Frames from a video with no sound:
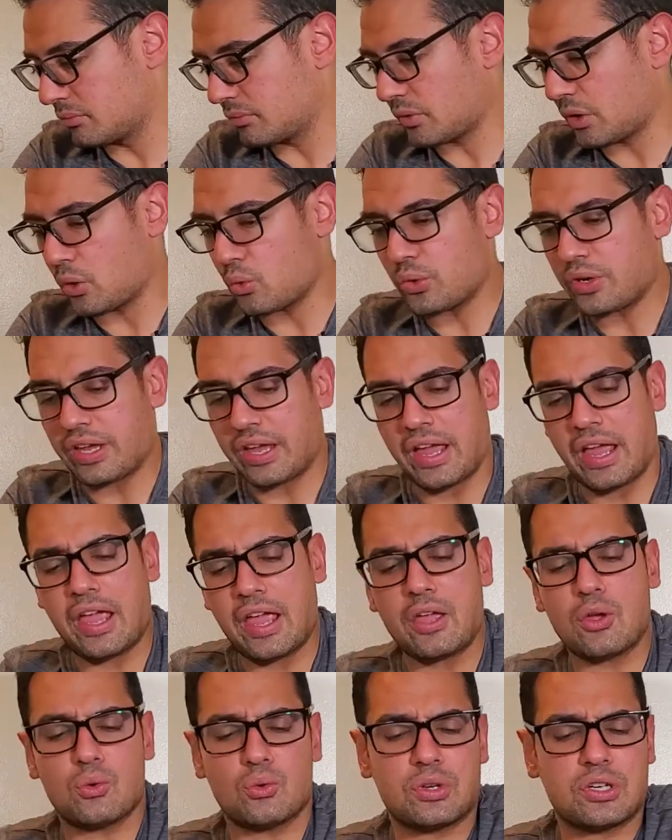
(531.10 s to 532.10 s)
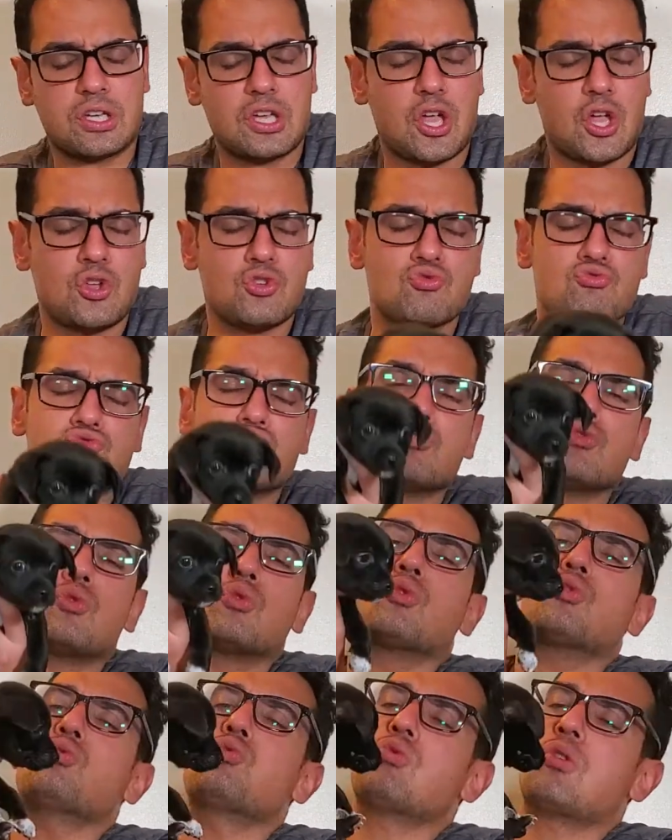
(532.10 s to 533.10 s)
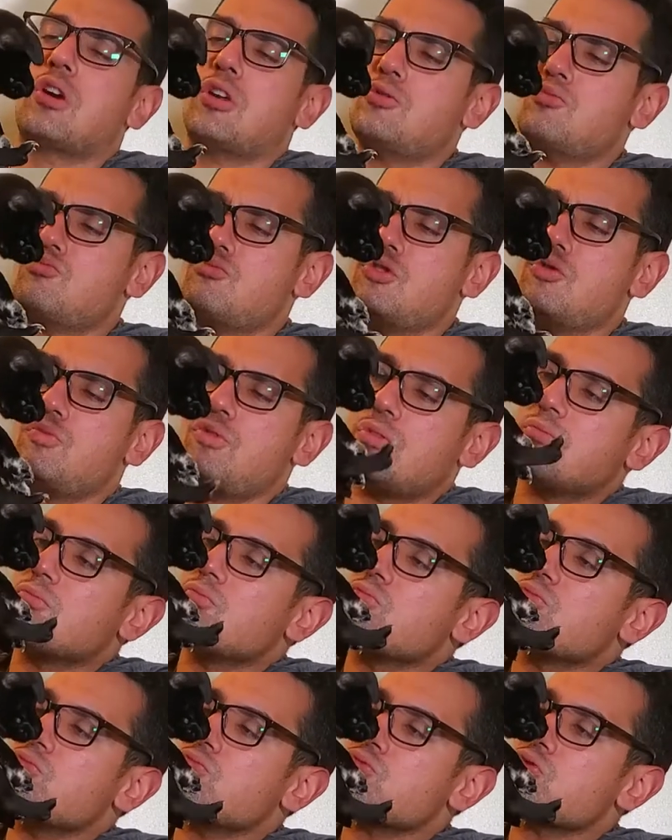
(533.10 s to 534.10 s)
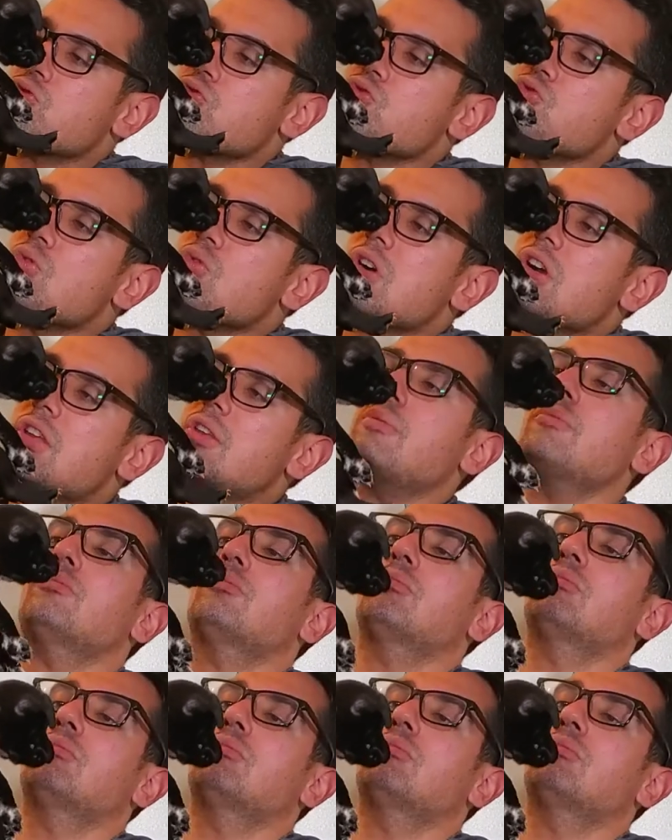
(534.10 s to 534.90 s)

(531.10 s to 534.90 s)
Okay, you little quiet, baby. Don't quiet.